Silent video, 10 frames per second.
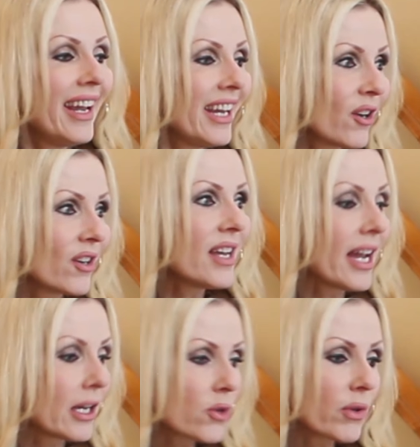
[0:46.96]
Here in the
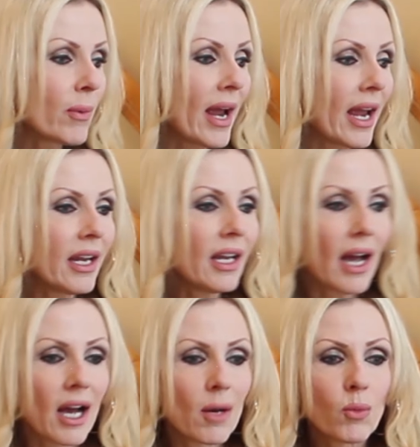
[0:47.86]
entryway,
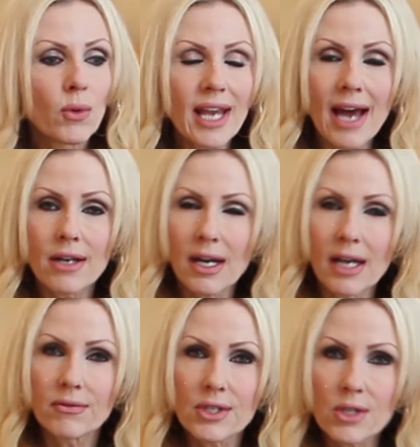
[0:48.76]
we had a
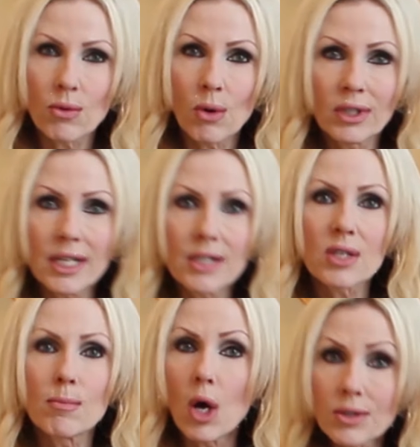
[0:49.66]
kind of a scrolly,
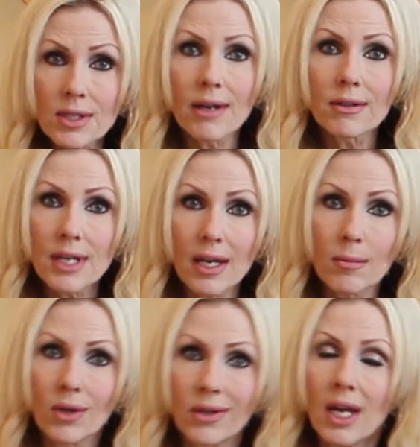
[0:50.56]
small-scale
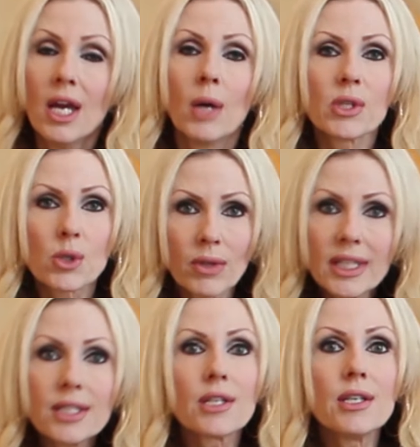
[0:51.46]
table, which
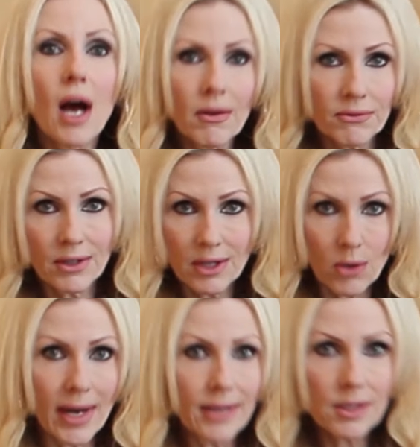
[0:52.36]
really did not fit the
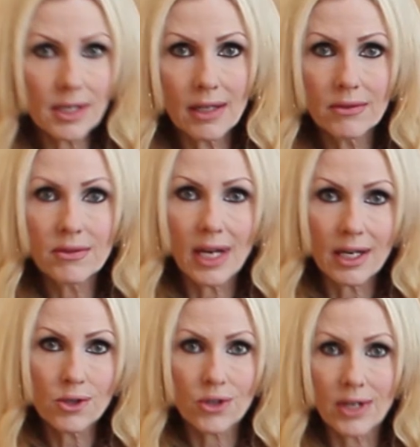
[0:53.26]
grand scale of the
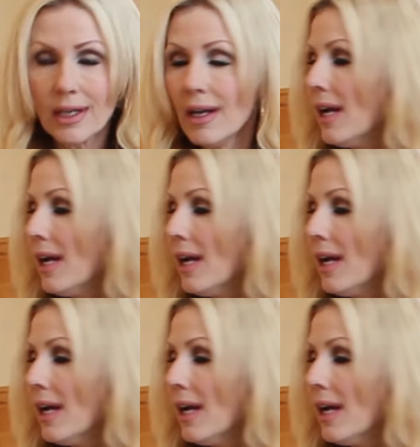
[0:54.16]
entry,